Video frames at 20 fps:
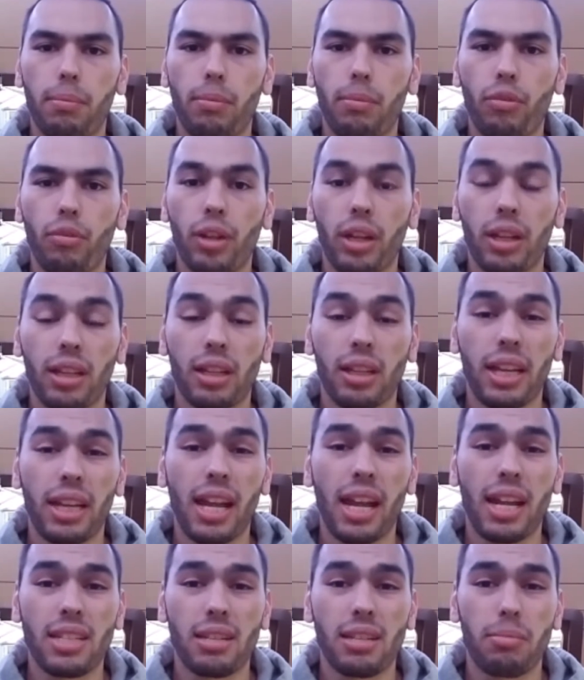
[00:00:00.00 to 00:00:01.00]
flooded lead
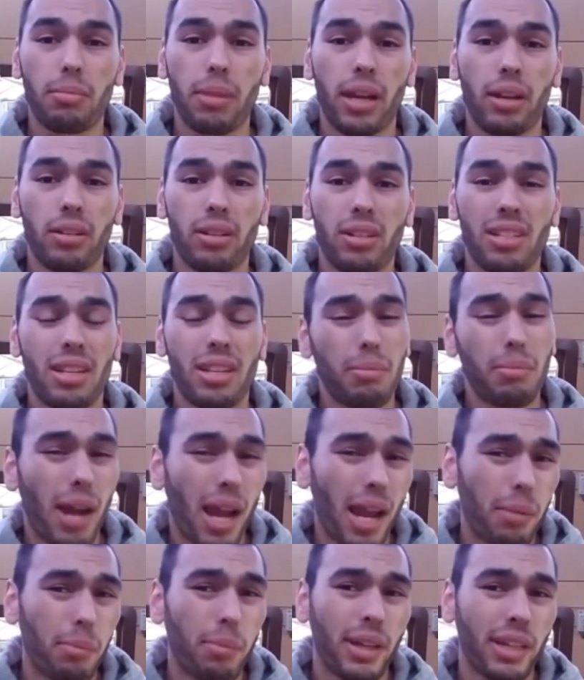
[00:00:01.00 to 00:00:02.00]
acid batteries, in
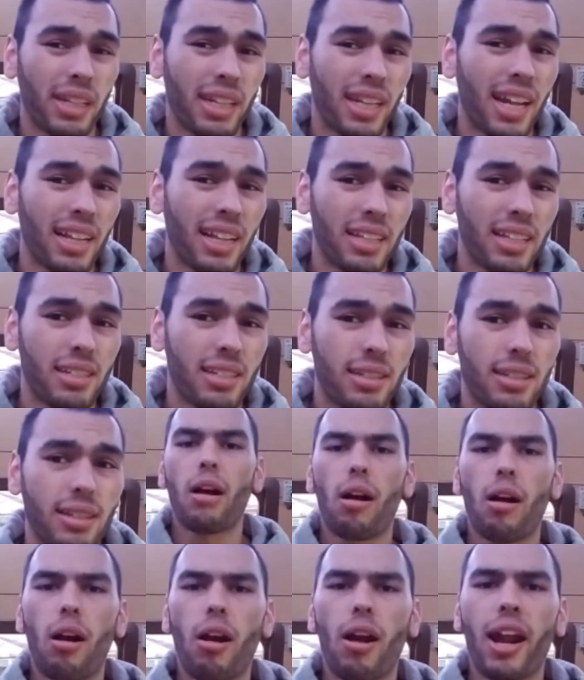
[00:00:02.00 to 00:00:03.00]
my opinion at least.
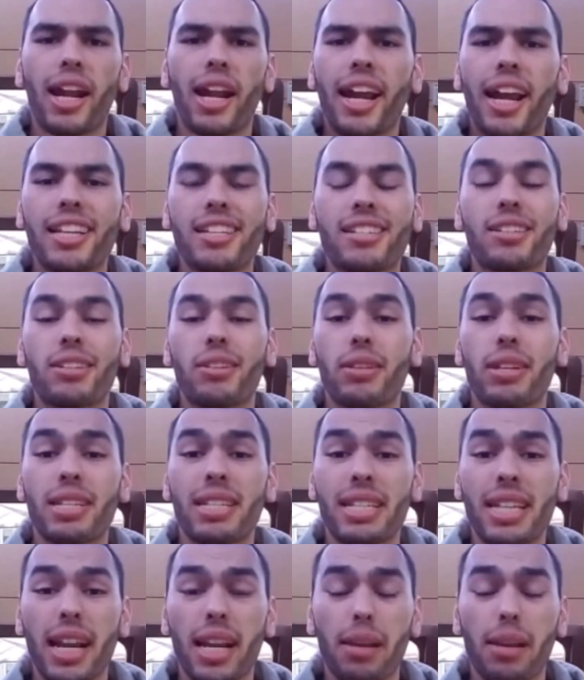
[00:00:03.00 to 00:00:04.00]
Alright guys, so the
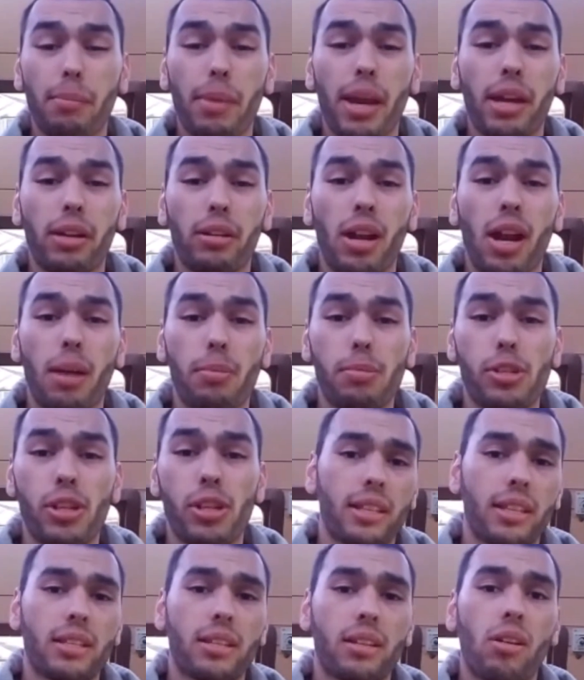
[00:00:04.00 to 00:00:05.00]
second battery
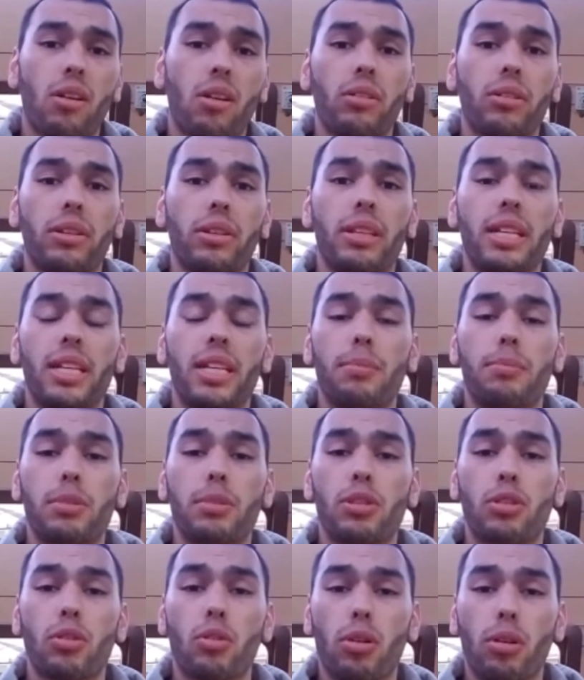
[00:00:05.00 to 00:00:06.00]
option is called the
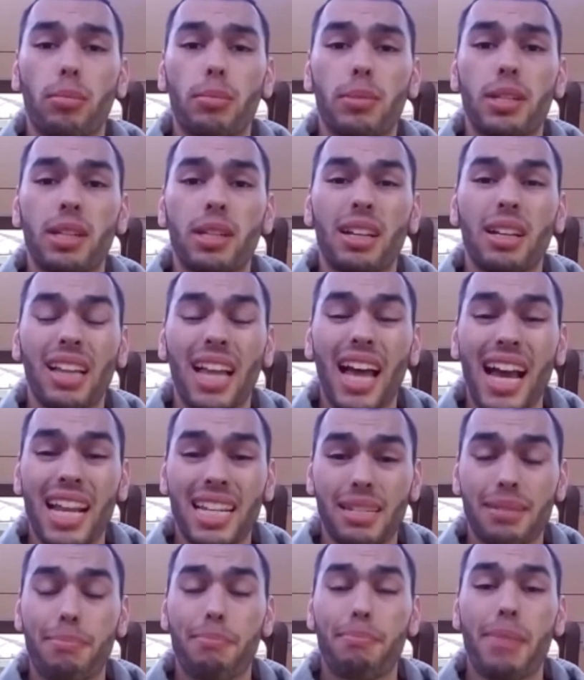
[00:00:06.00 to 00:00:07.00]
absorbed
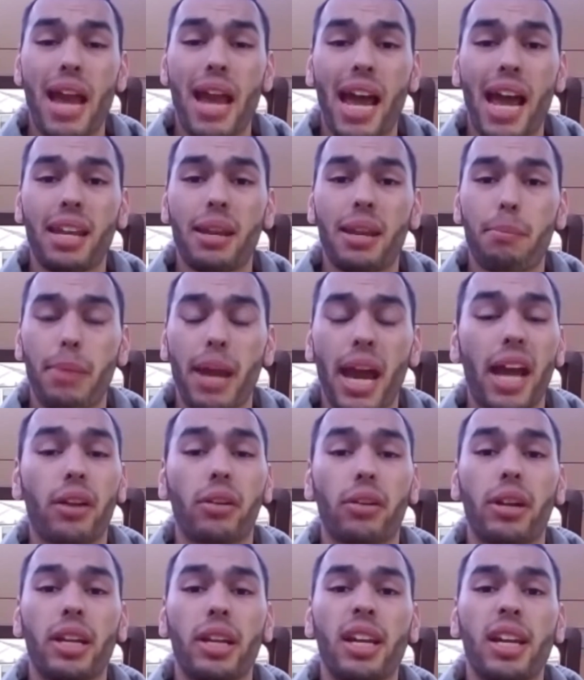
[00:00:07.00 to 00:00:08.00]
glass mat
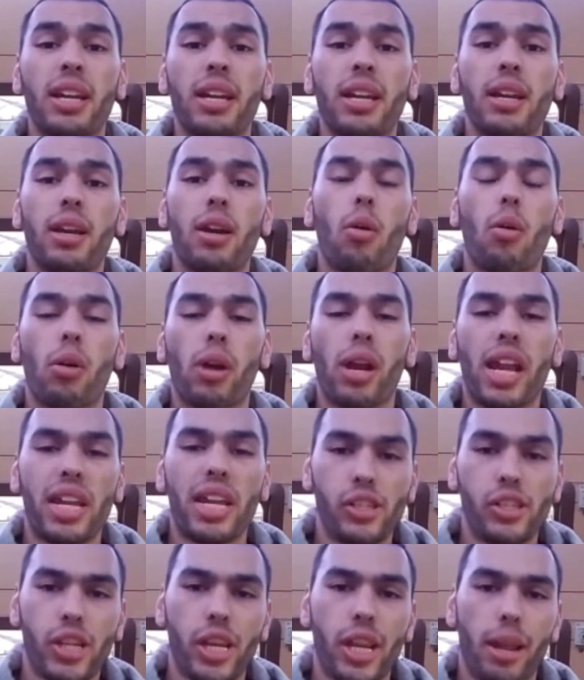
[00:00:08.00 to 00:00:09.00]
battery, or
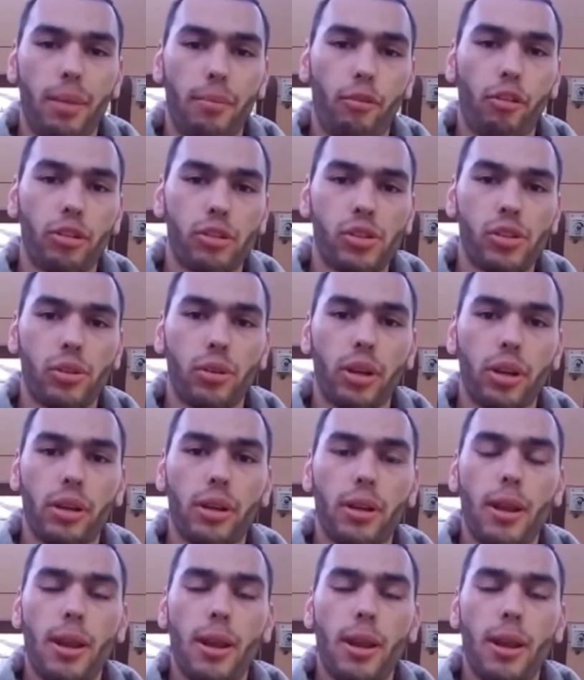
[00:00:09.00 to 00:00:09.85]
AGM for short.